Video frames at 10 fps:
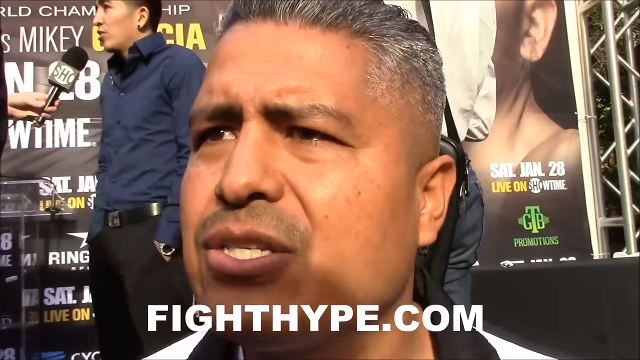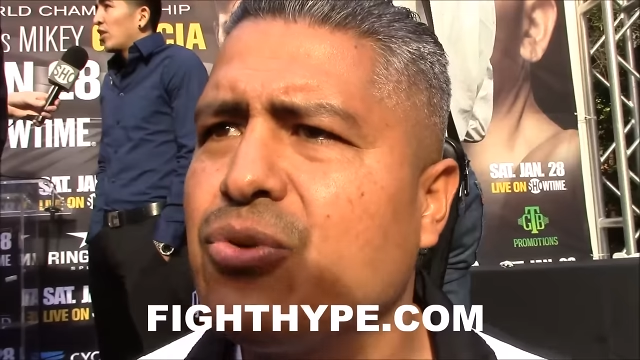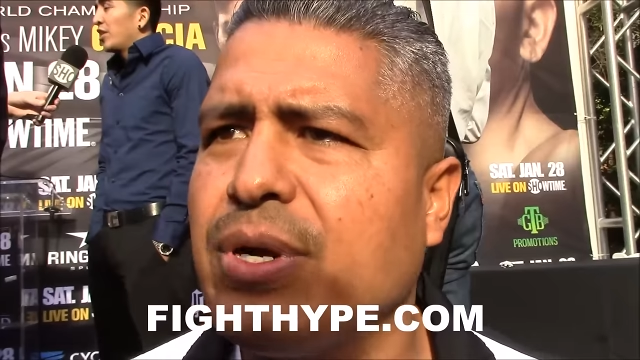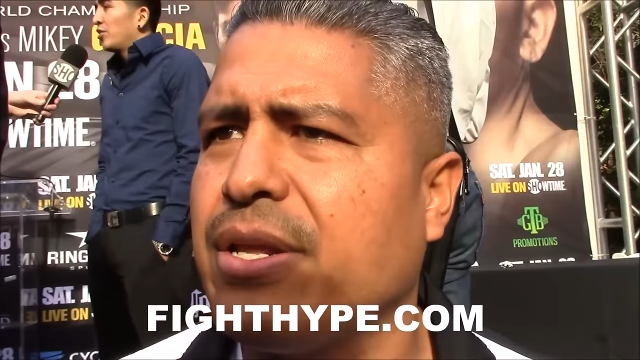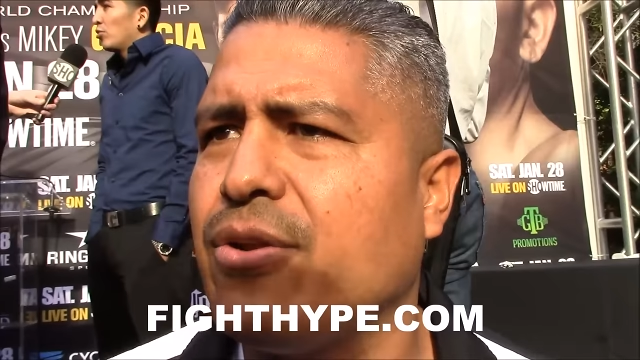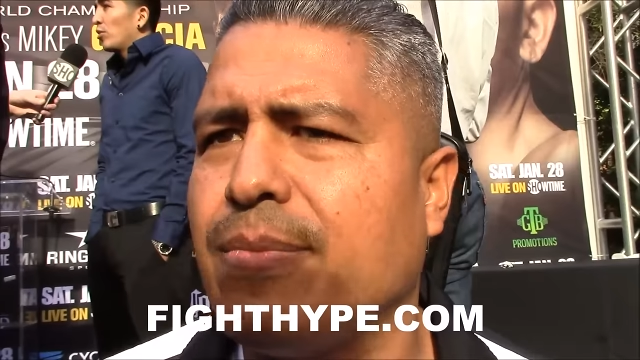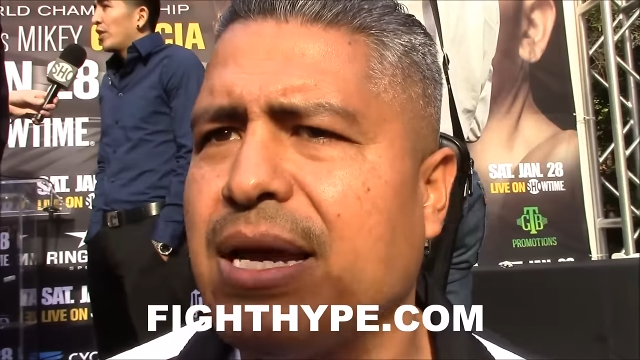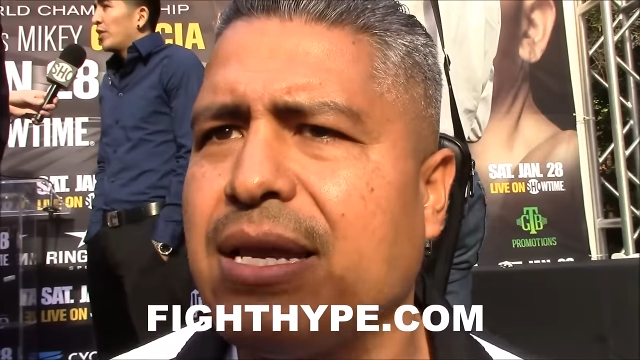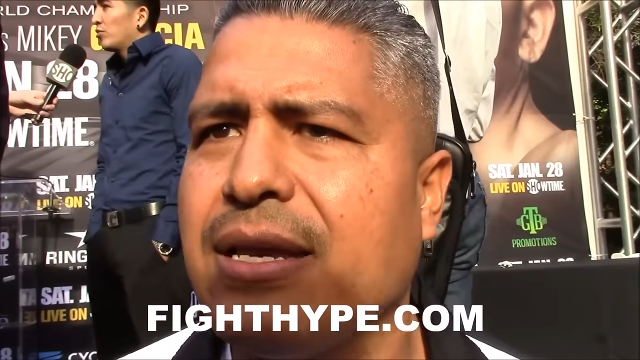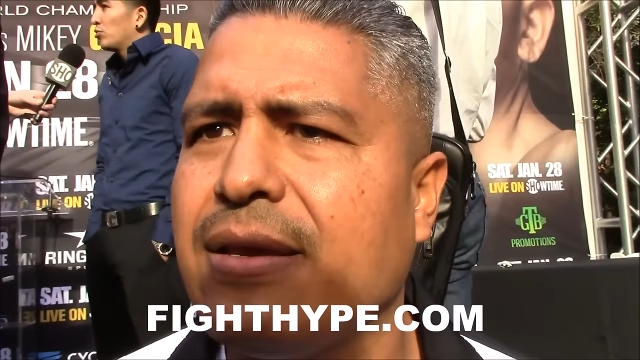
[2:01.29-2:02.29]
Speaker 1: doing it. You know,
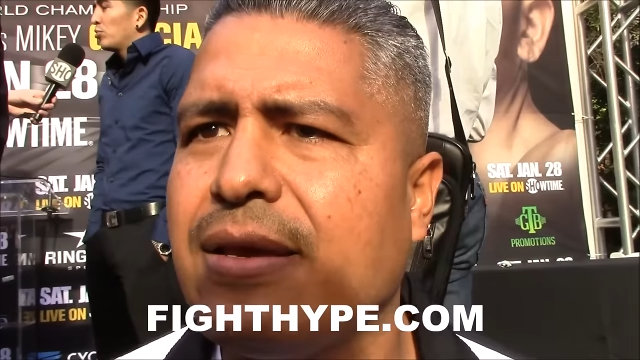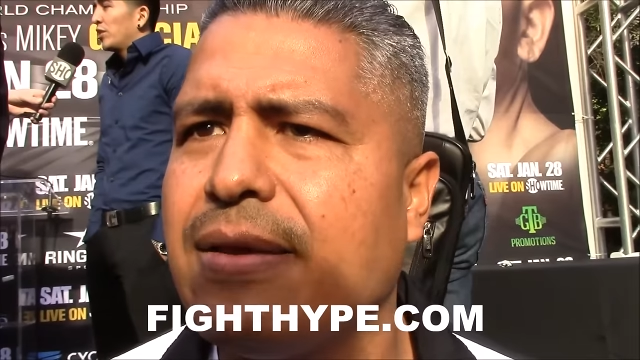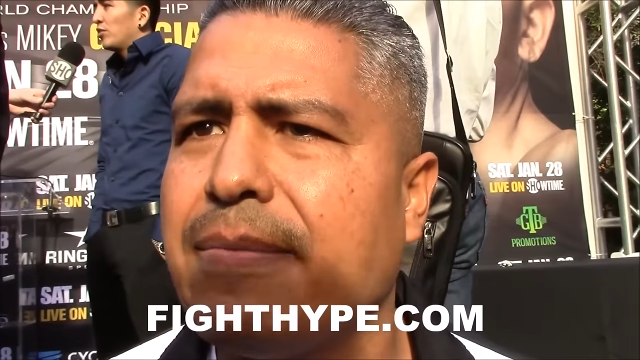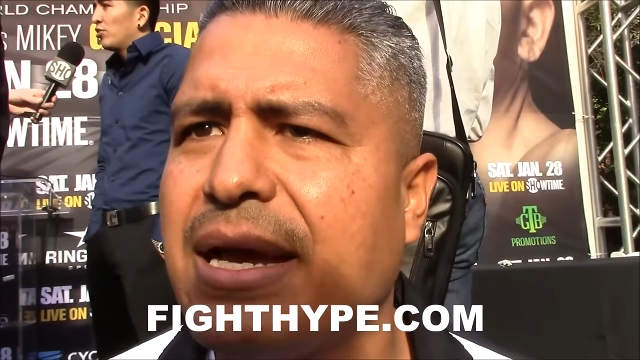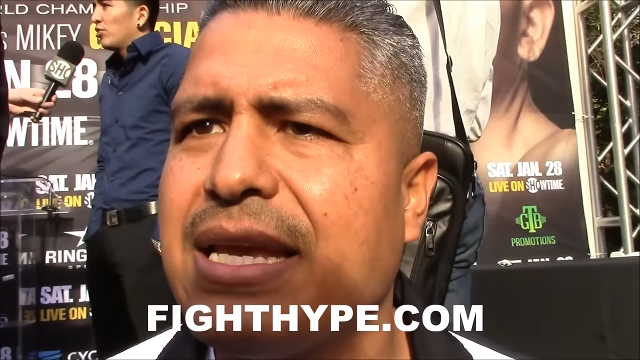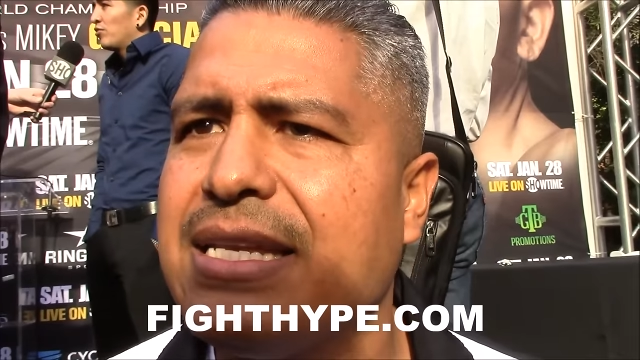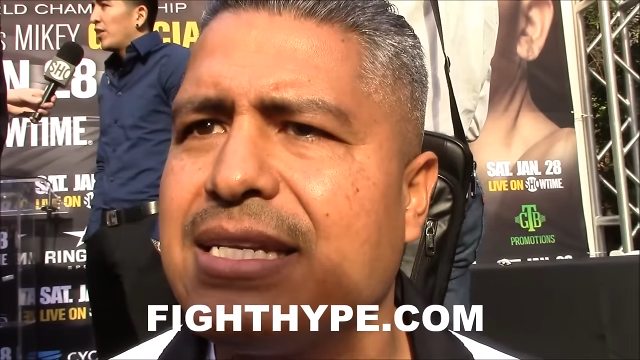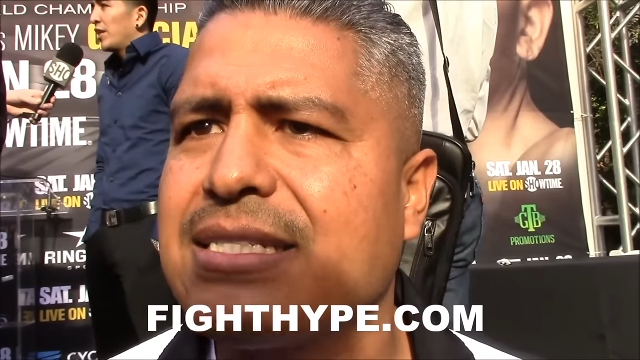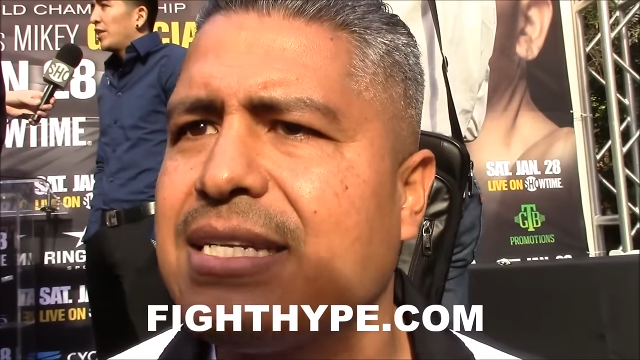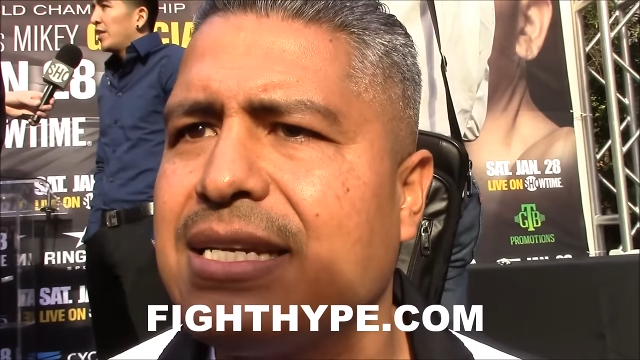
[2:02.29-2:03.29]
Mikey, Mikey
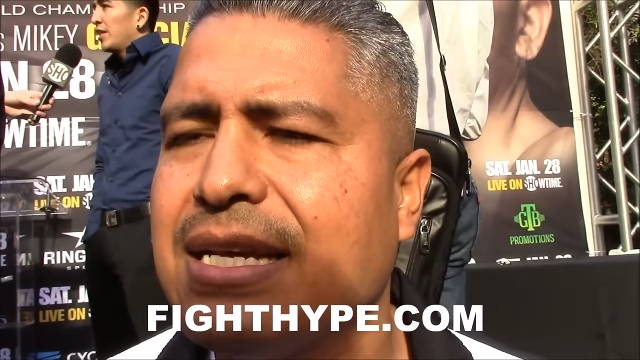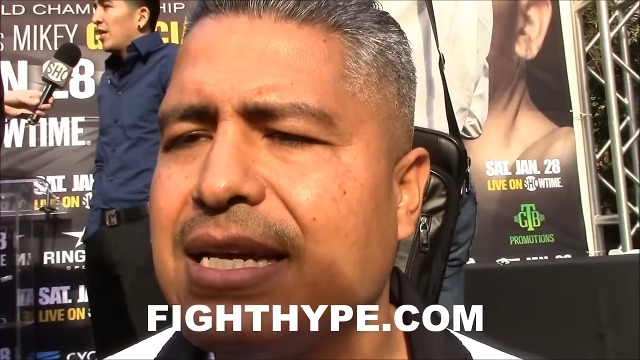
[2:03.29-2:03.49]
doesn't